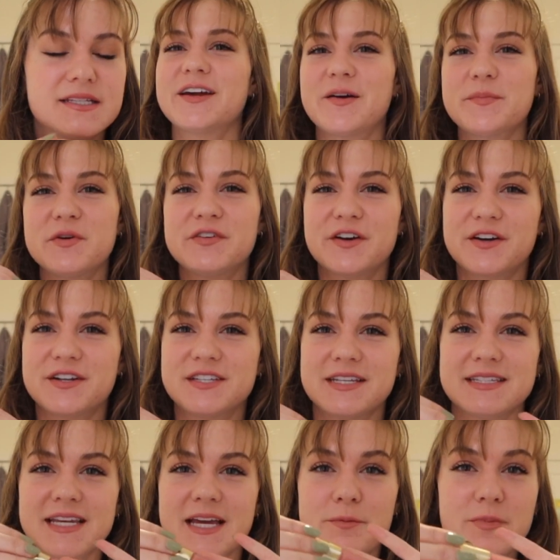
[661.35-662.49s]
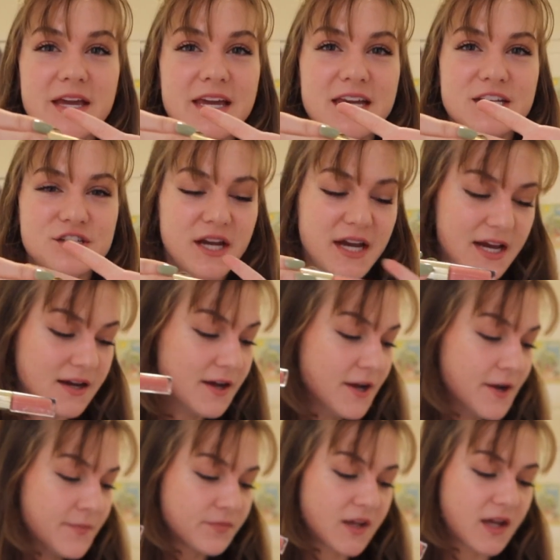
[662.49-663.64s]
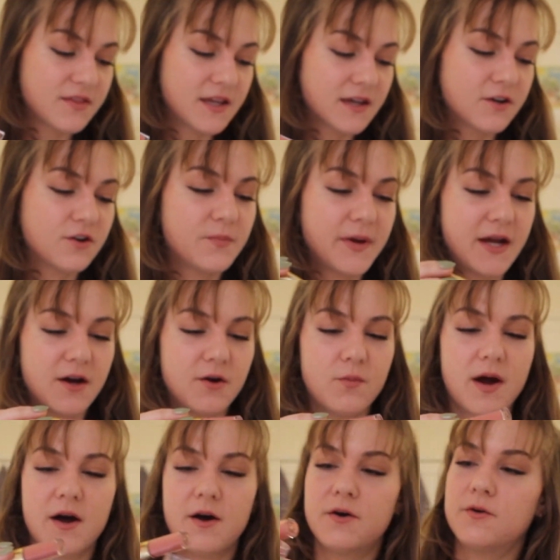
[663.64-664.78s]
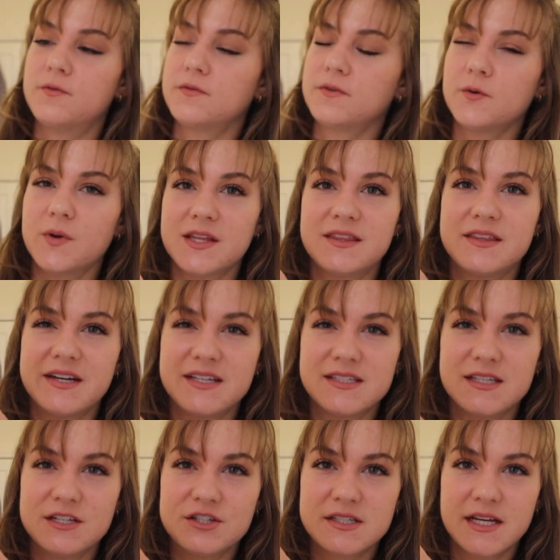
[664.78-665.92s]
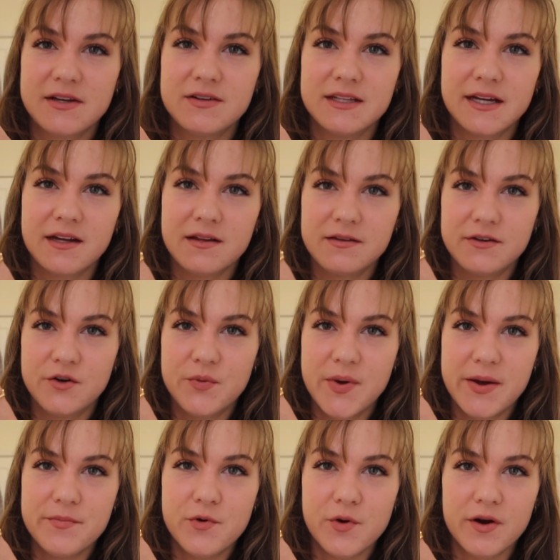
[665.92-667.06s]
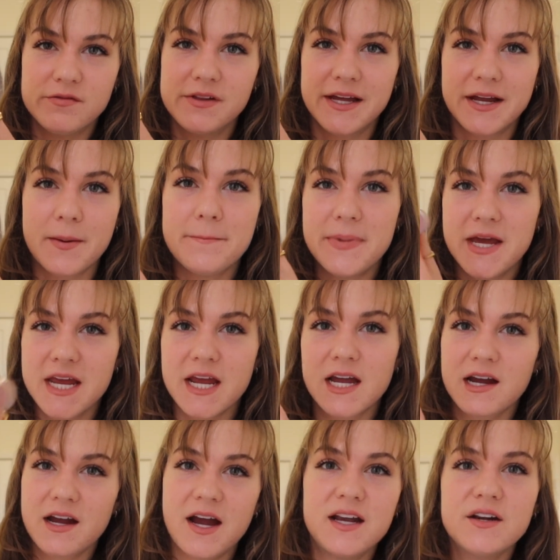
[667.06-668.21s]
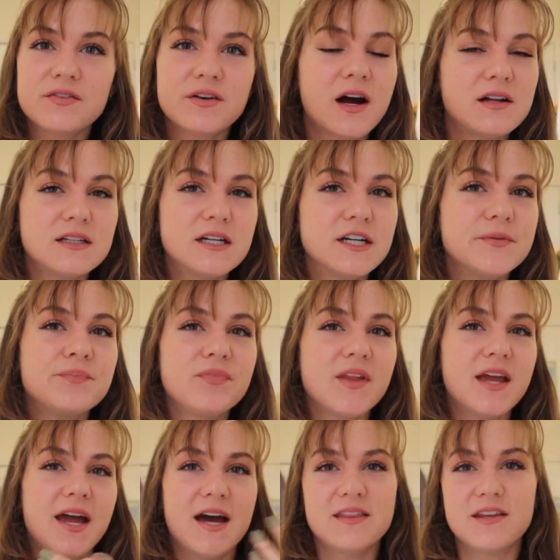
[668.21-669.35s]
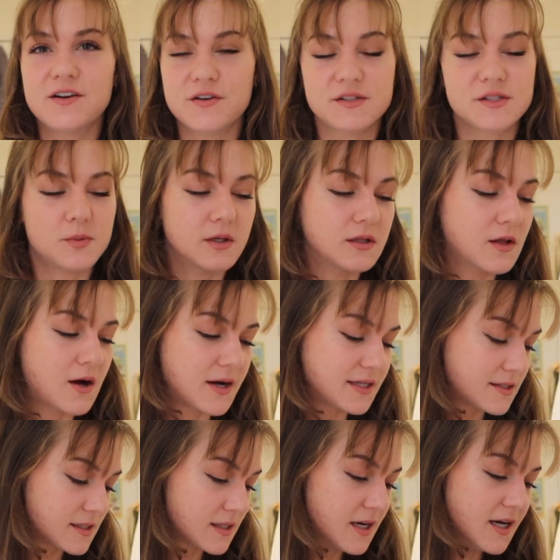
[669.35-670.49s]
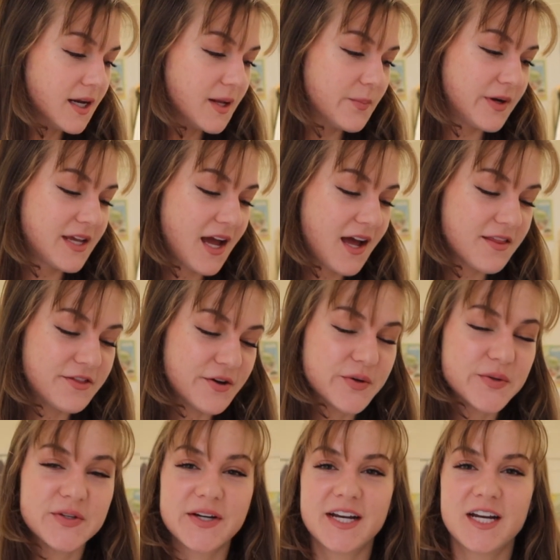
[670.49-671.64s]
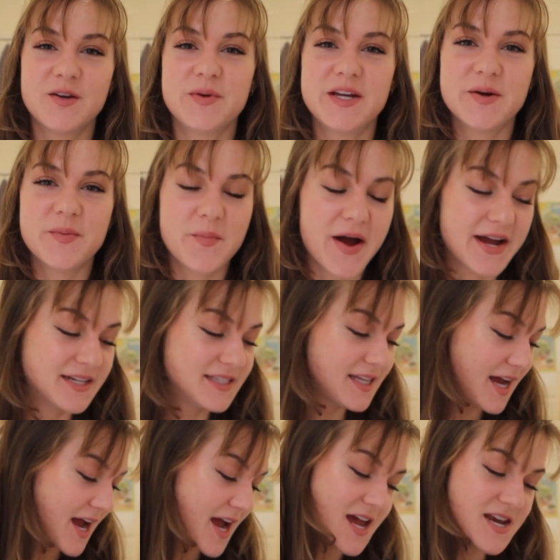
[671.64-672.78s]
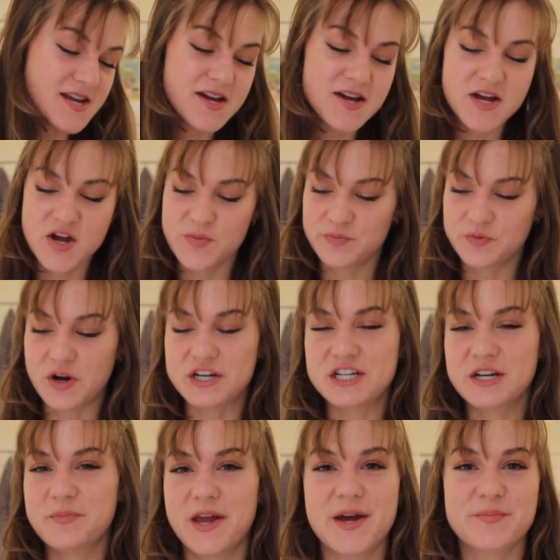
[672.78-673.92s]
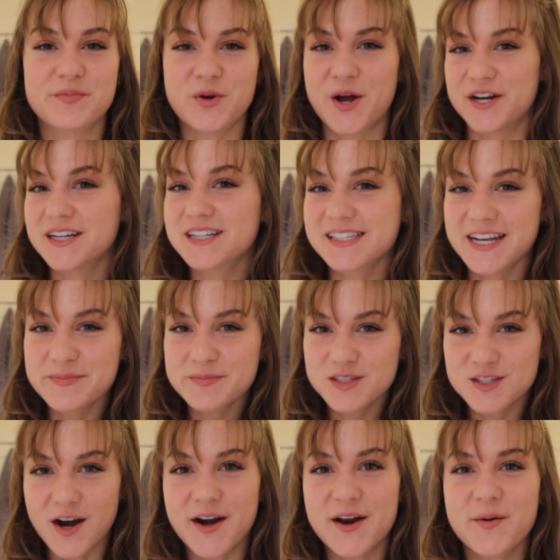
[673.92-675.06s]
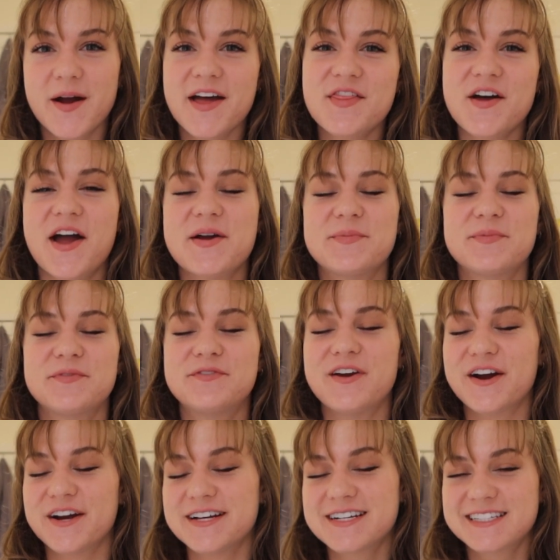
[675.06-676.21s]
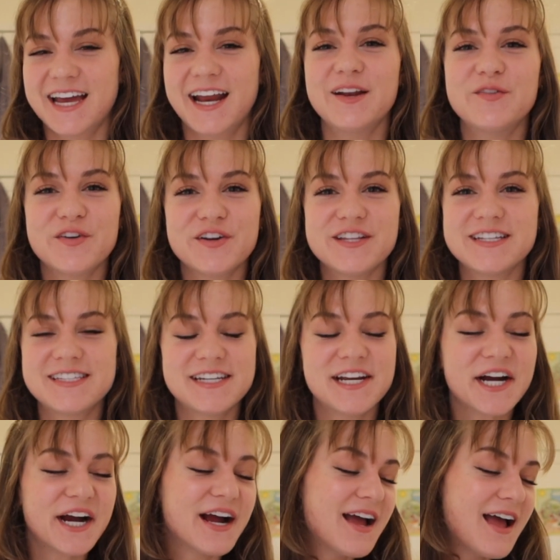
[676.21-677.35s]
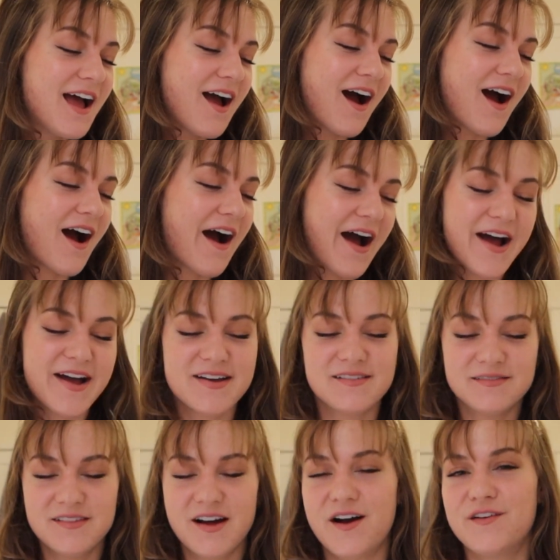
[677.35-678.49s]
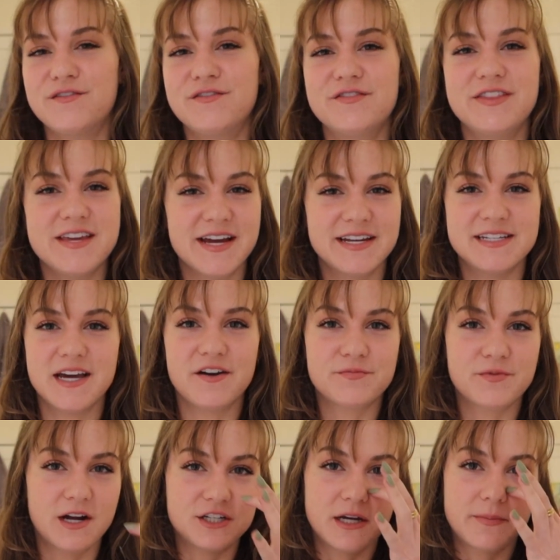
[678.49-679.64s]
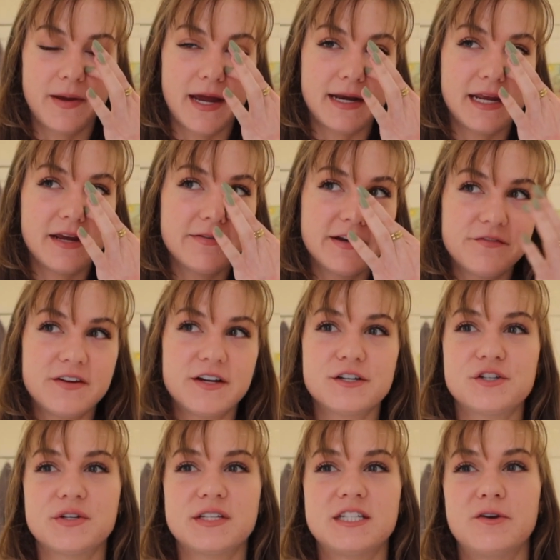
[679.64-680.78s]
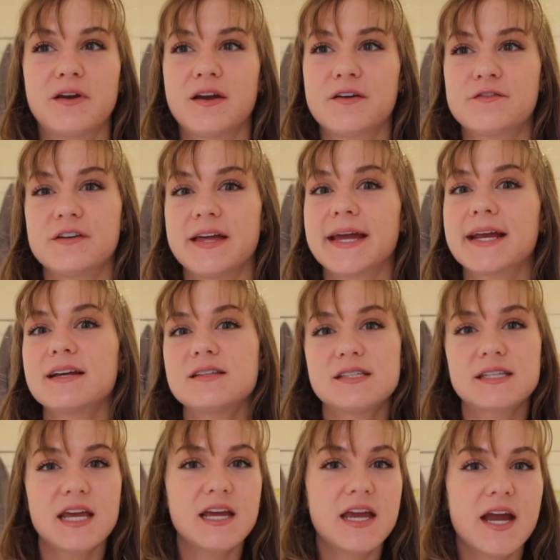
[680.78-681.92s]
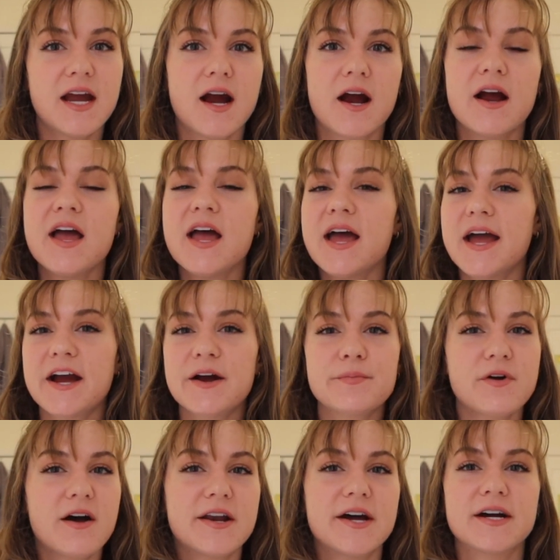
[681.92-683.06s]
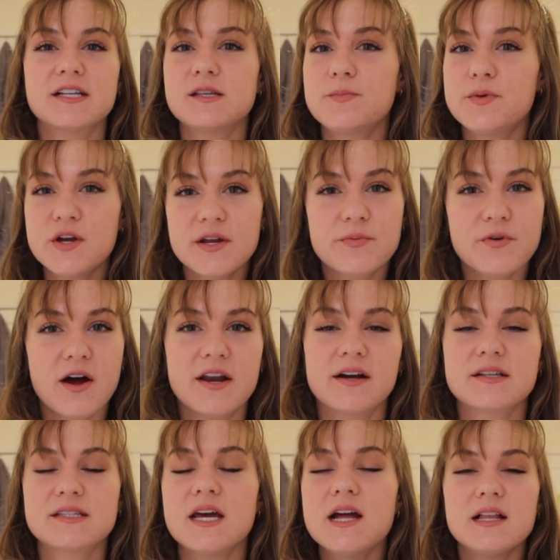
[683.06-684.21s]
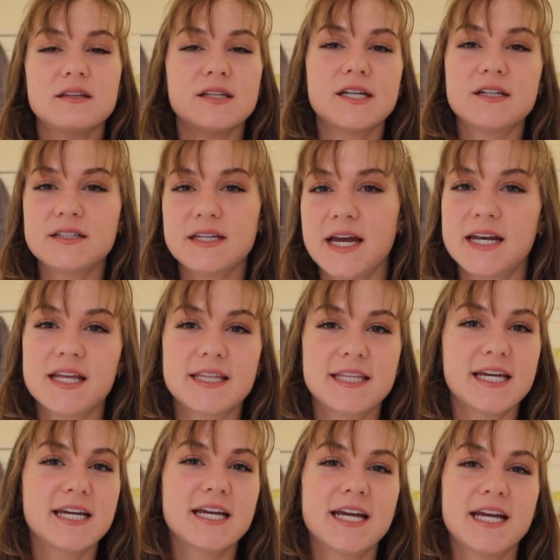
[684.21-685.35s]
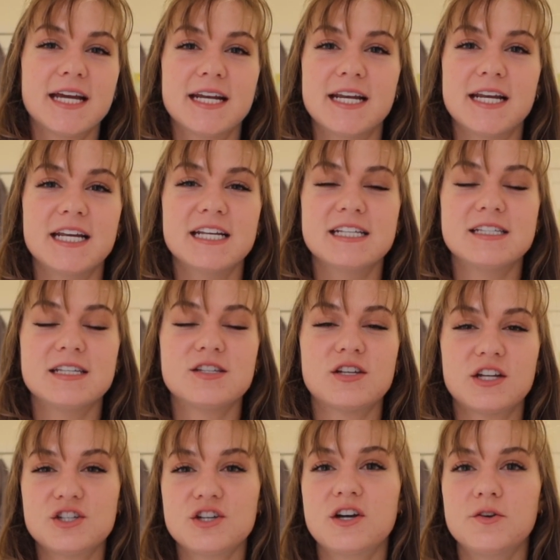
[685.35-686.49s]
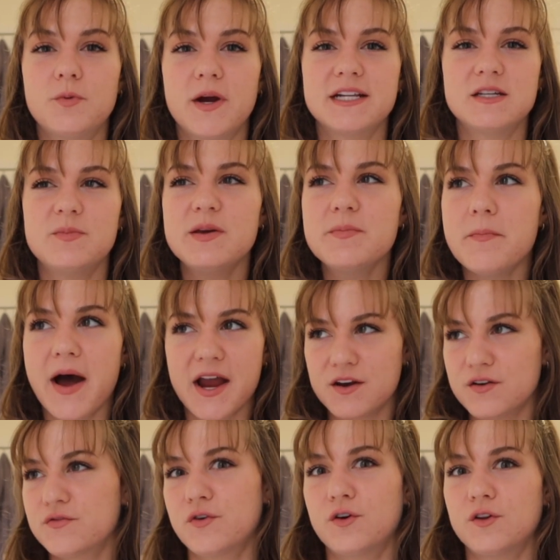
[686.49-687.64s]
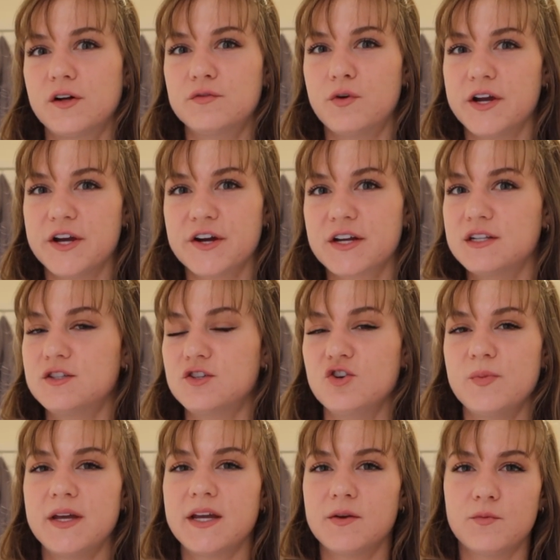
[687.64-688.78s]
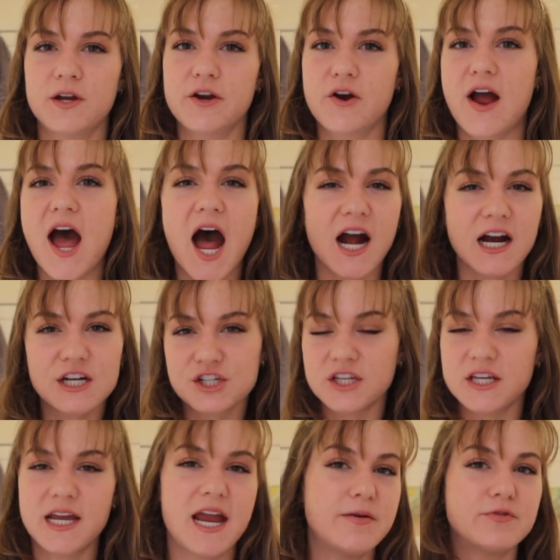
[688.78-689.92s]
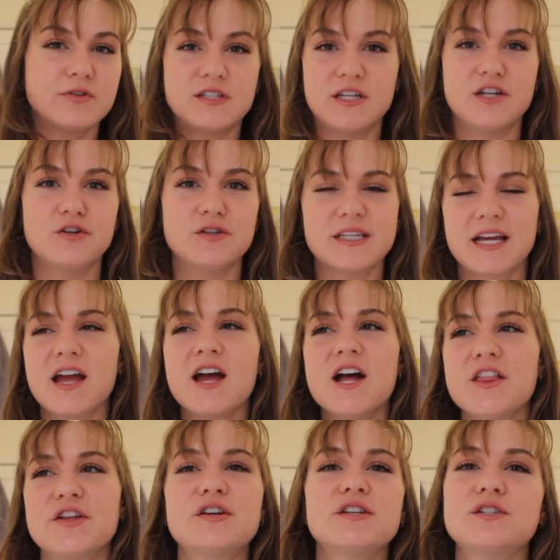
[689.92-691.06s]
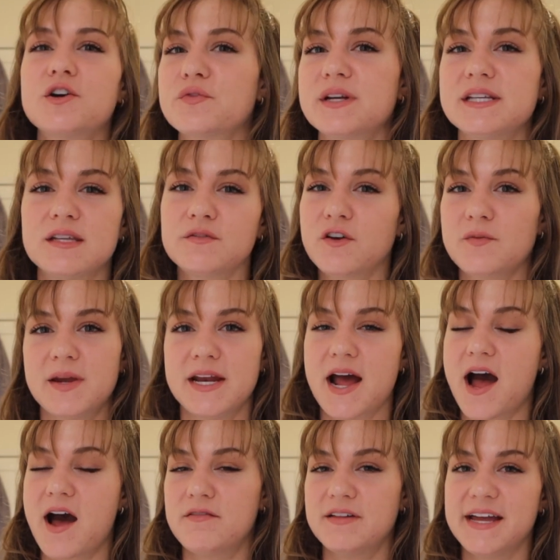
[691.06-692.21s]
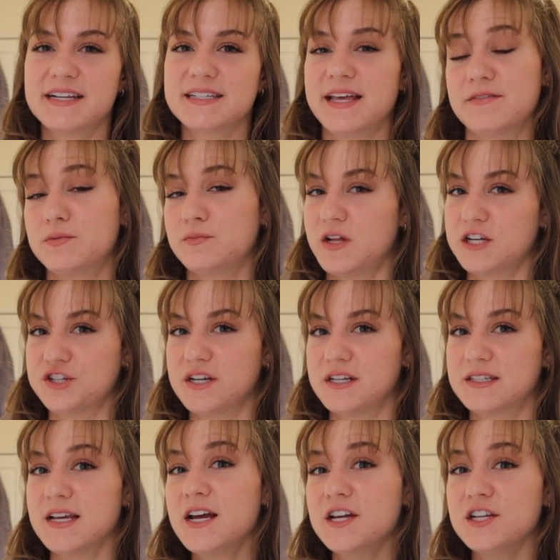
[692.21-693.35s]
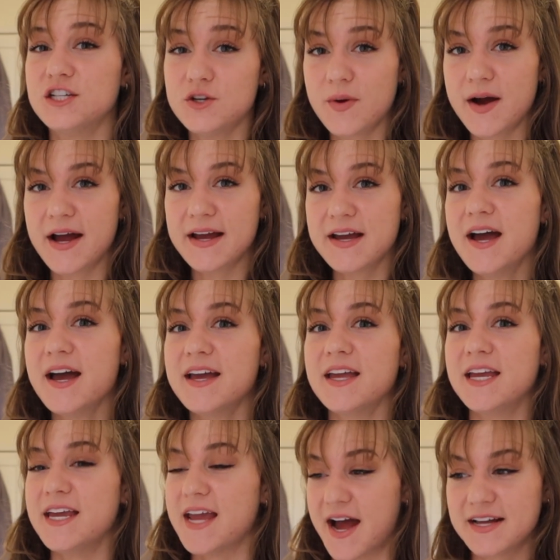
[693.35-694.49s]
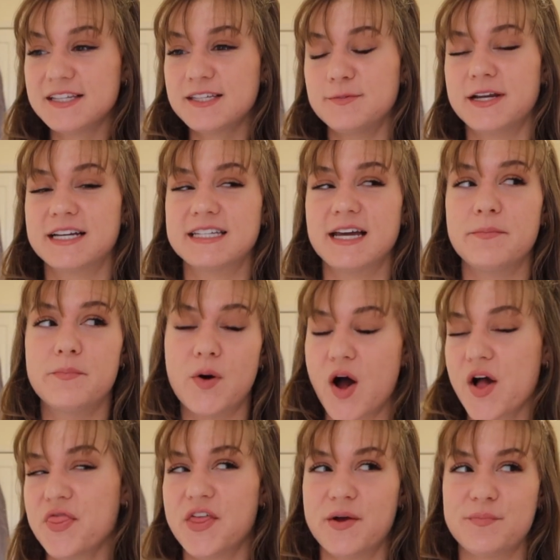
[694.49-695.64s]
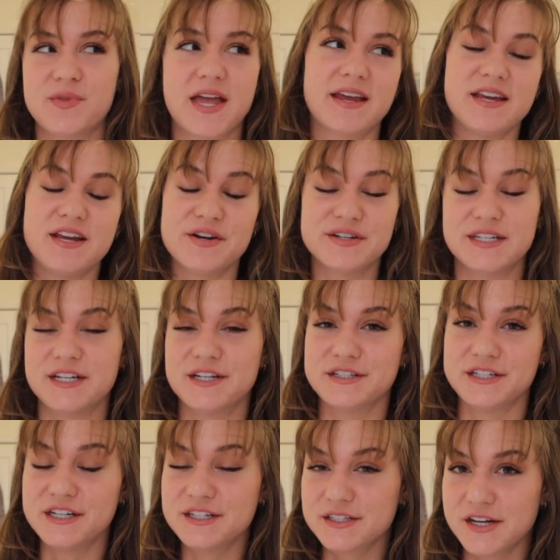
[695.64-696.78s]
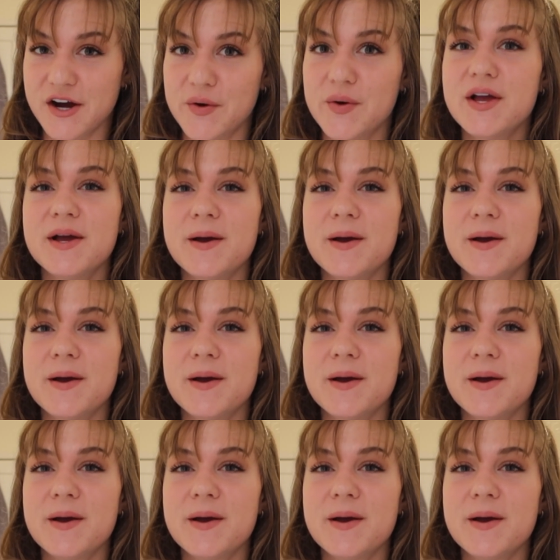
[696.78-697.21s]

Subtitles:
Now I'm moving on to this like pinky shade. I think it'll pair well with this and just give it like a little bit more of like a pink kind of color, and then also a gloss. But yeah, those are going to be my 10 Project Pan products that I'm starting with. I'm very excited for this year. I love the idea of Project Pan, even if you're just doing it for like skincare, hair products, beauty products, literally anything. It is such a good way to be mindful of what you're consuming and what you're actually able to use. Like, there's no reason for me to have like 7 blushes. Do I? Yes, because I bought them like years and years and years ago.